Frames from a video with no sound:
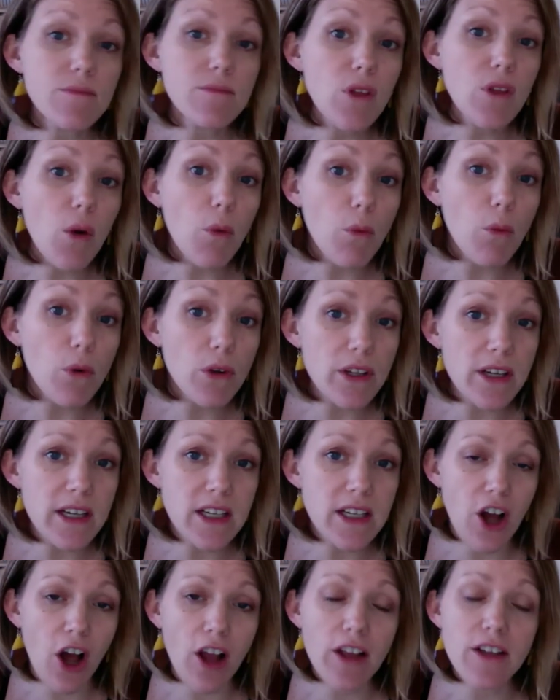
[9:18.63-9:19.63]
were the
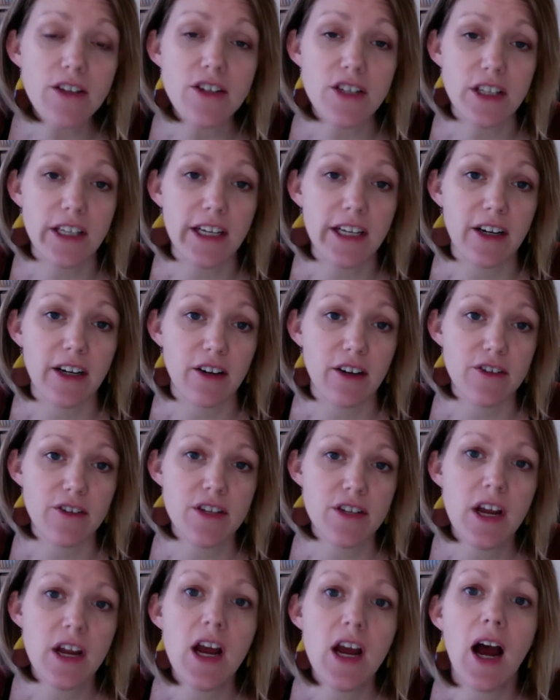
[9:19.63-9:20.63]
acknowledged leaders
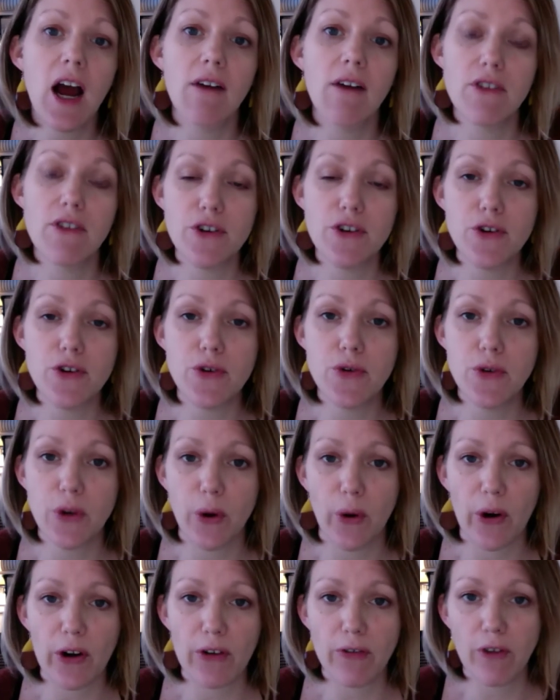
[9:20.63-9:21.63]
of the New
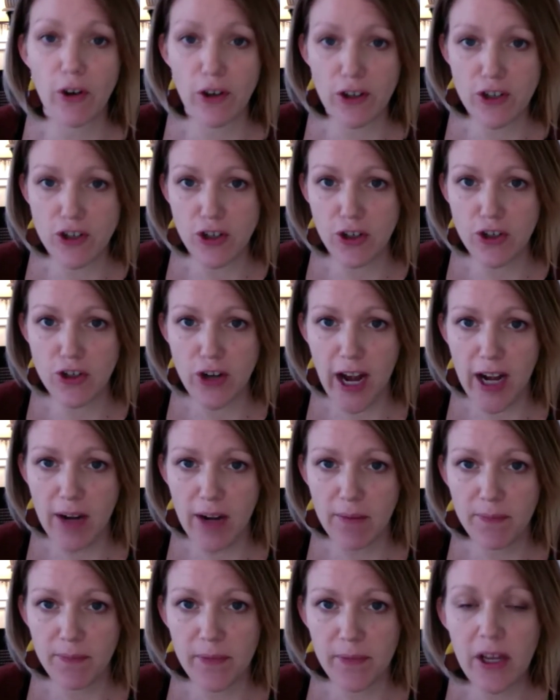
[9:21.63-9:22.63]
York furniture trade.
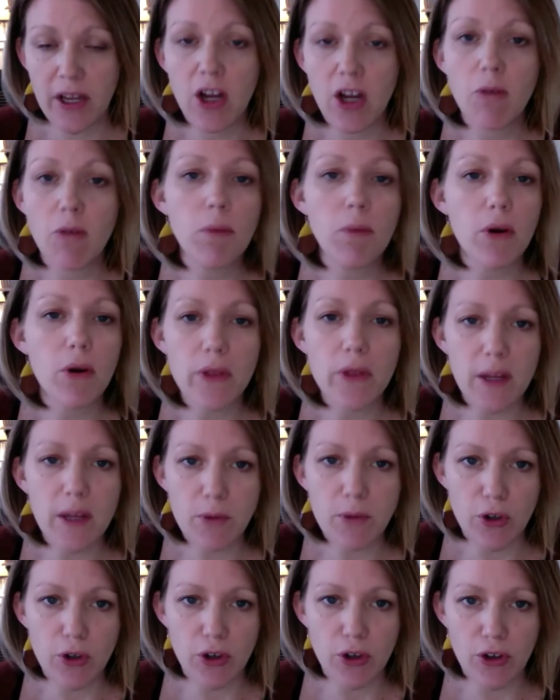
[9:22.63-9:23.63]
Both
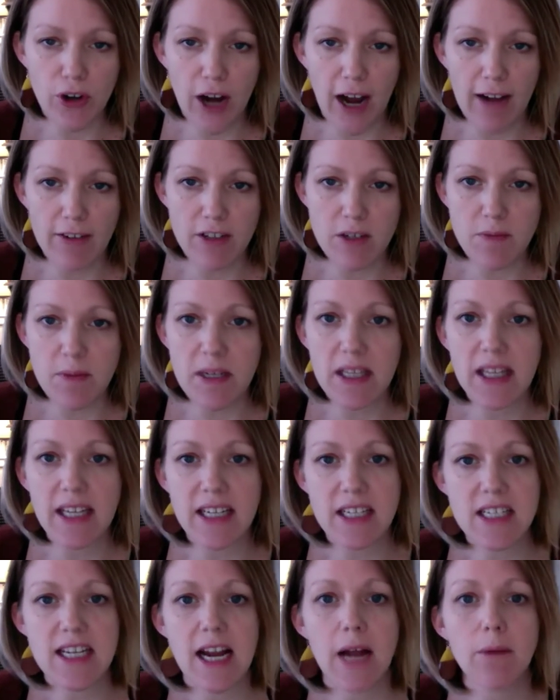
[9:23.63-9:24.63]
immigrant craftsmen, they
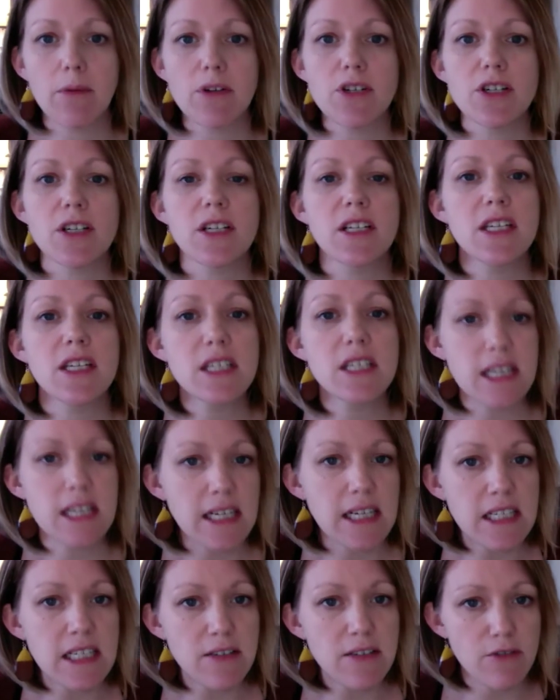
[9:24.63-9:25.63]
established a
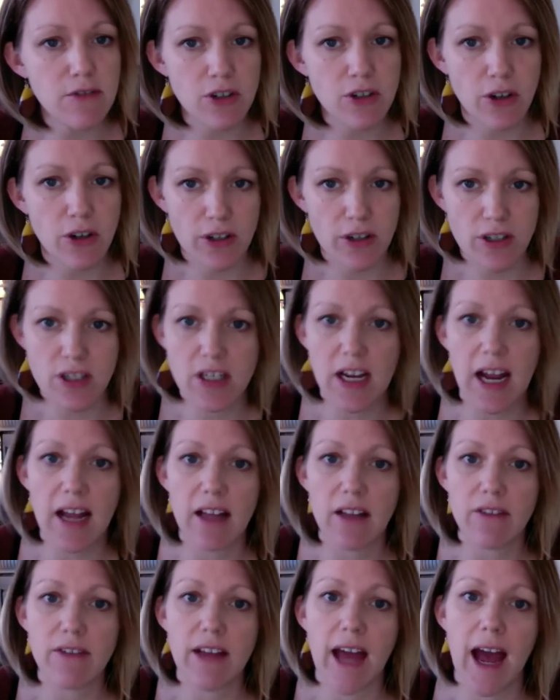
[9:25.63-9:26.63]
distinctive New York style
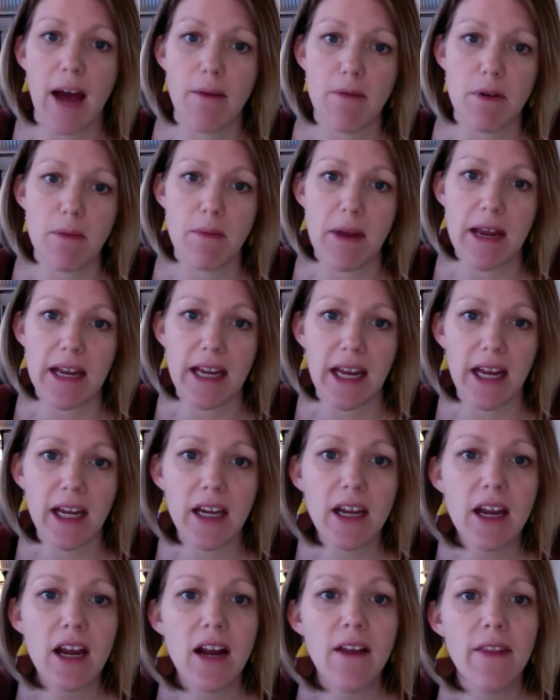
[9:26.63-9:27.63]
of cabinet making
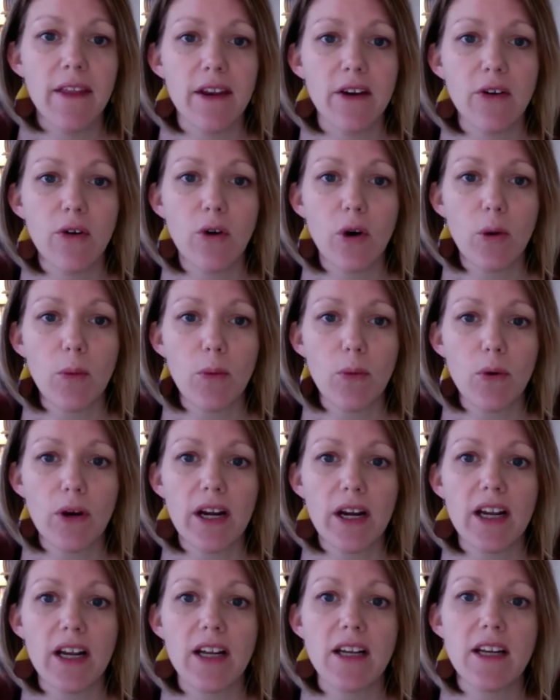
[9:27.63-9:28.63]
that
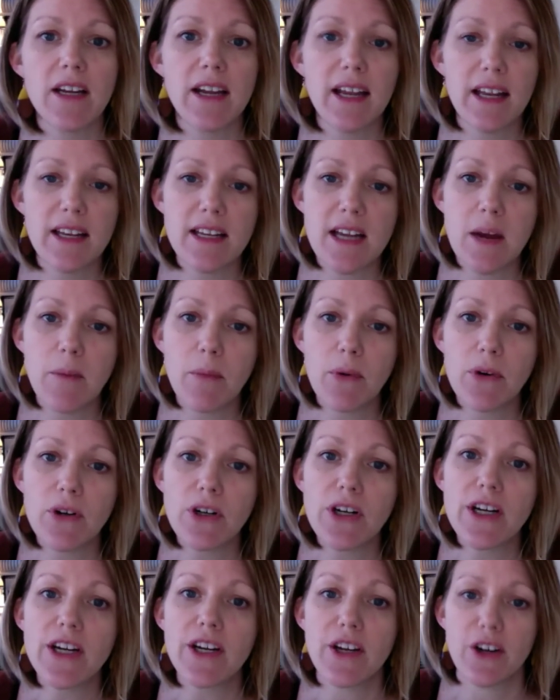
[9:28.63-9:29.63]
incorporated
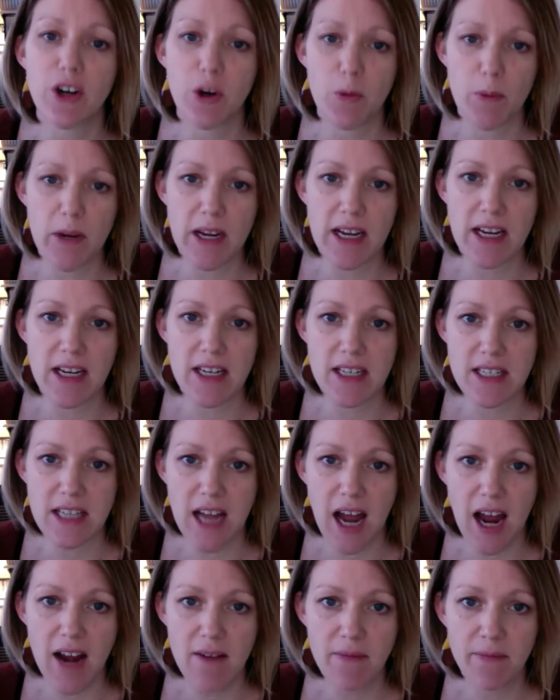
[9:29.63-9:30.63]
contemporary European
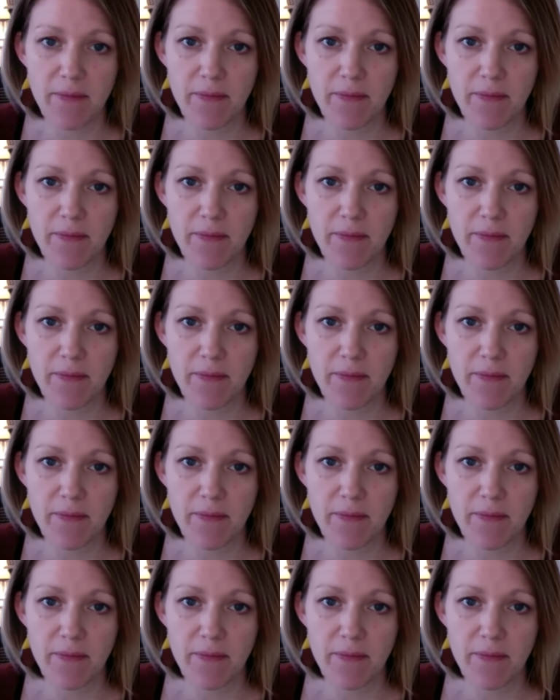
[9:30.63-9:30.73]
design.